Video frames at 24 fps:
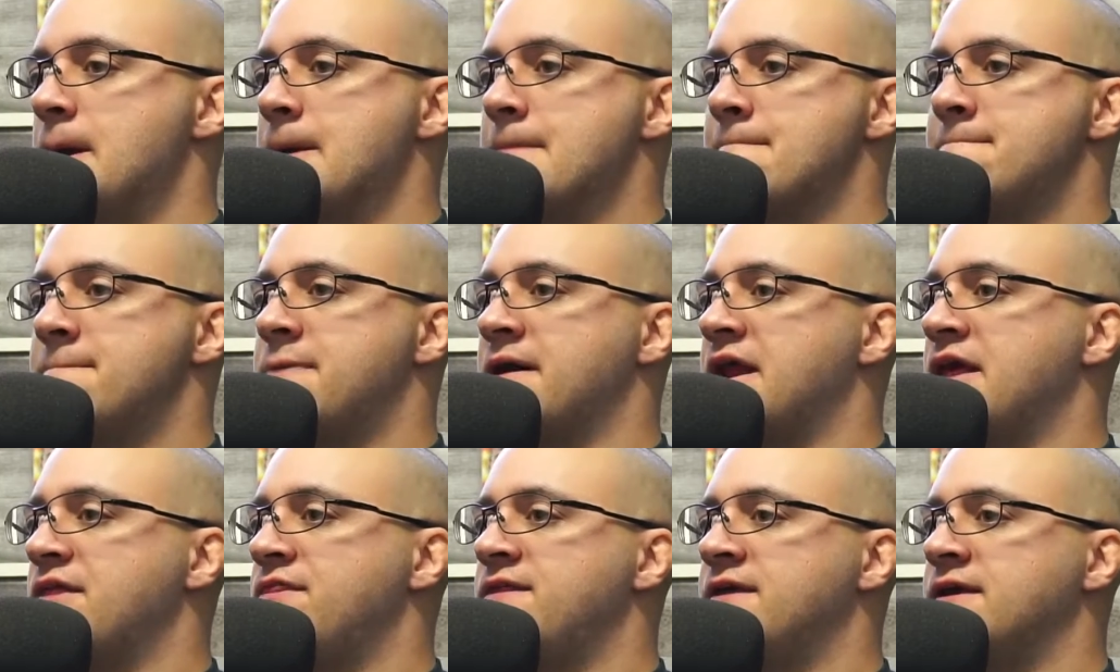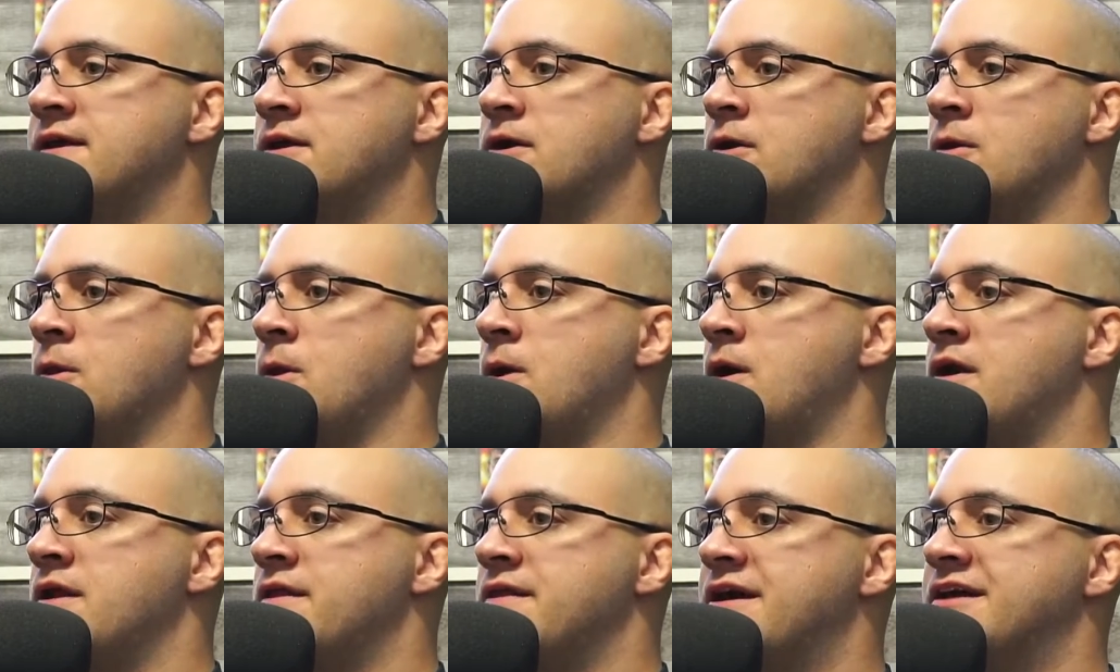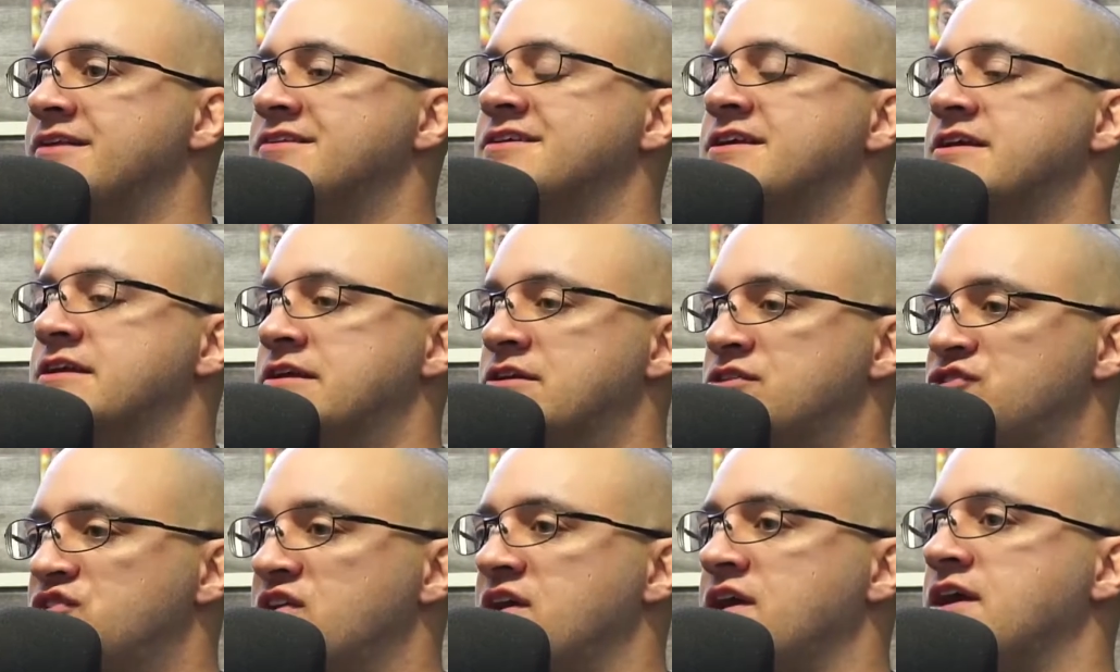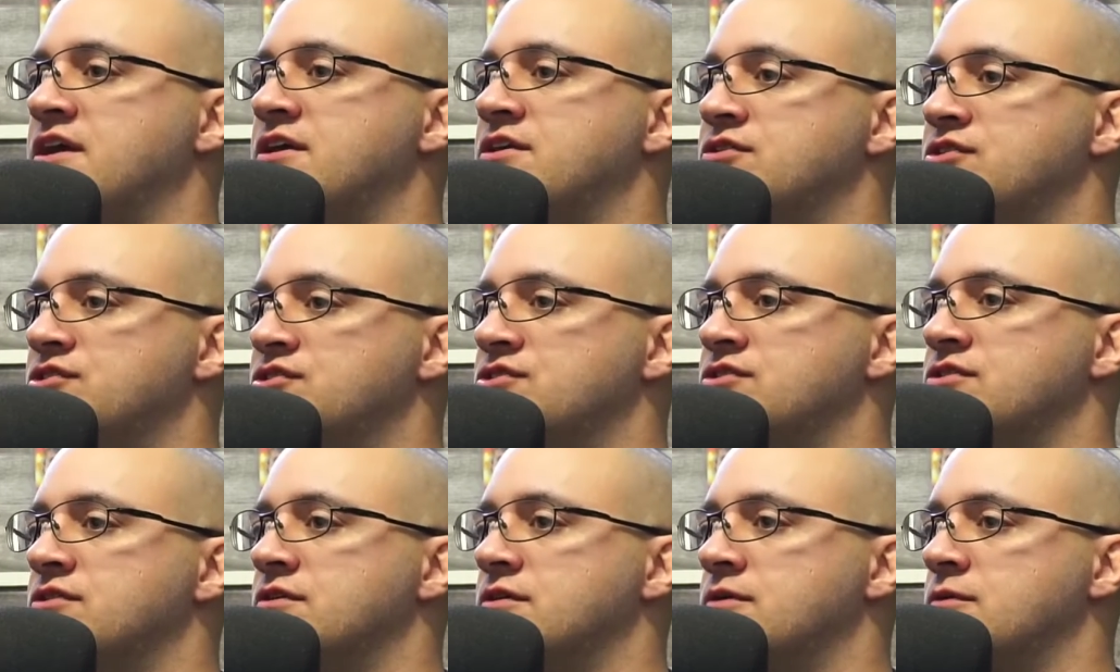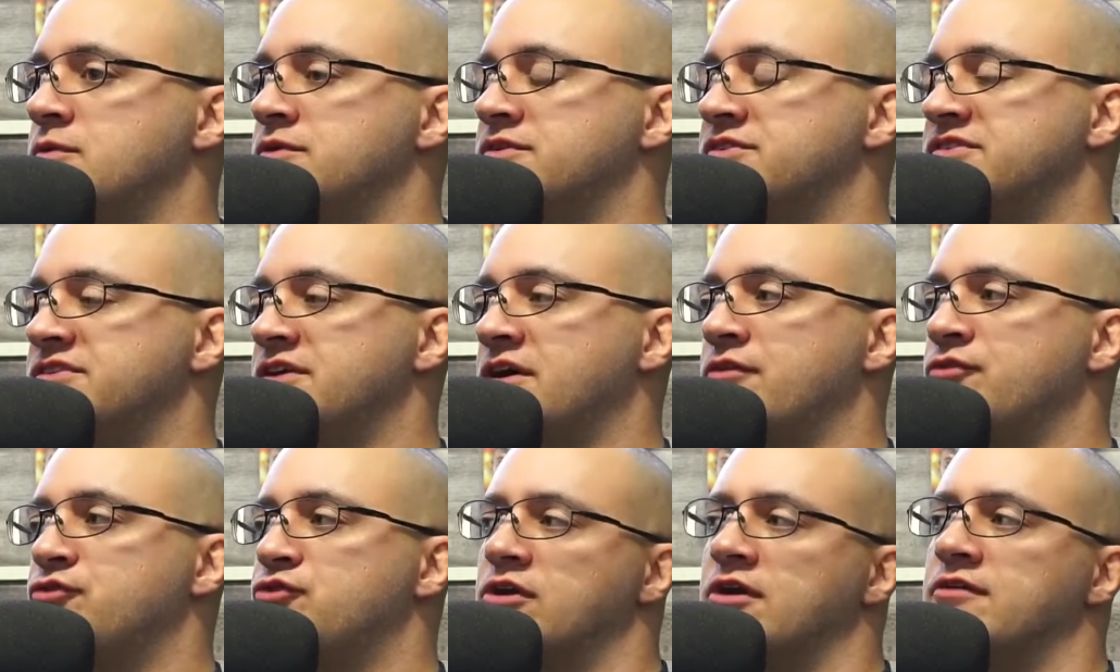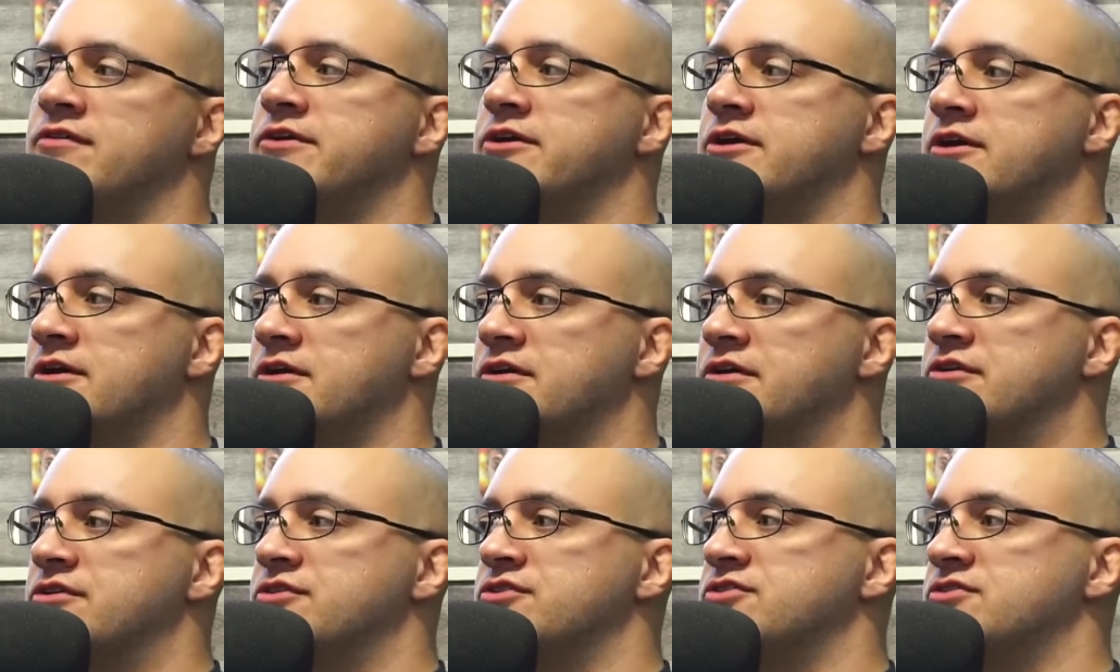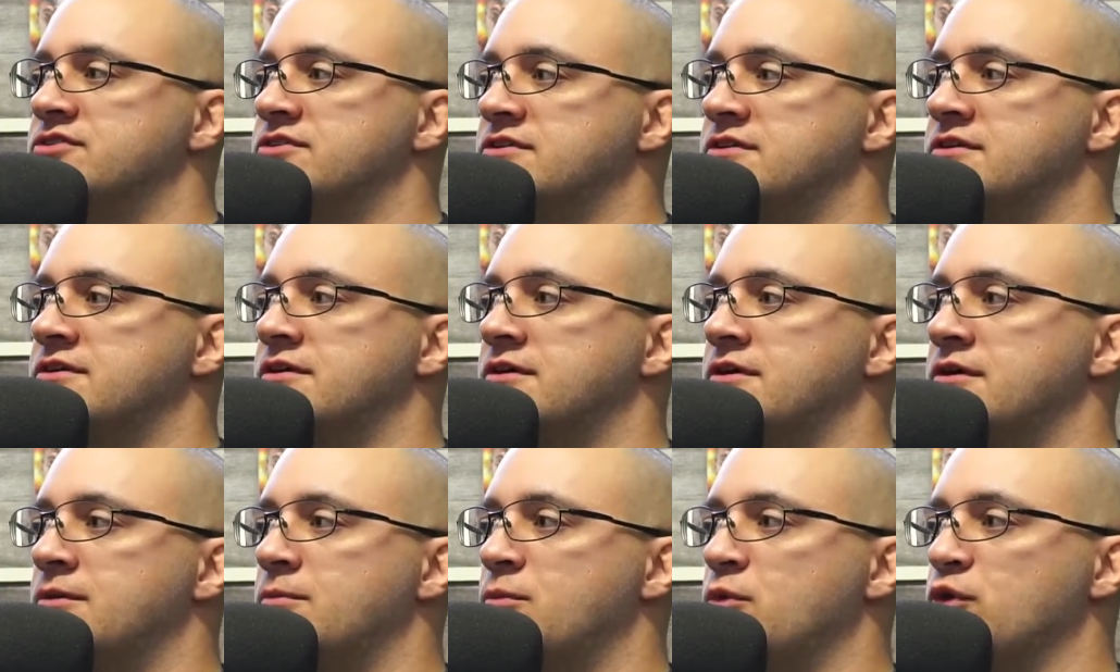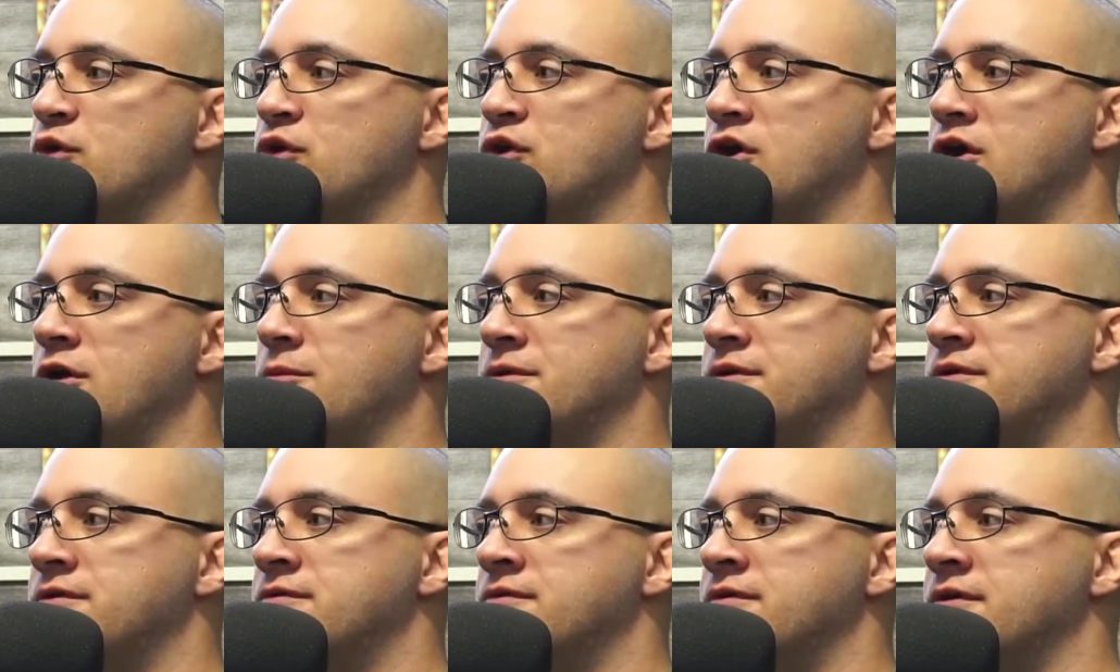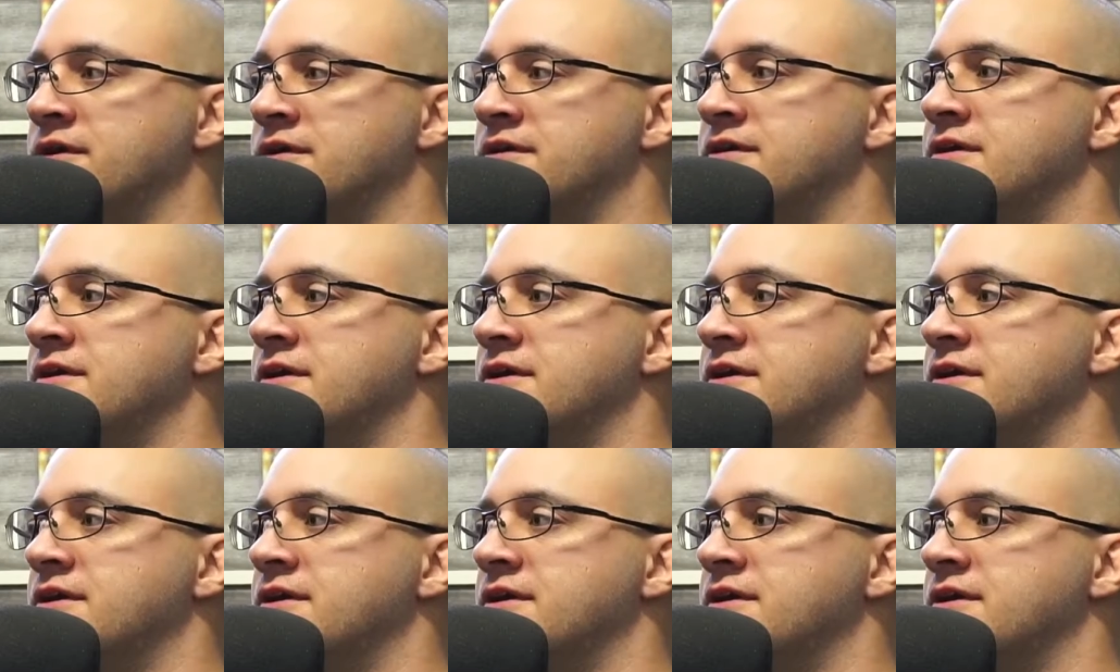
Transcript: But I think a lot of that's gonna change when self-driving cars are more common, right?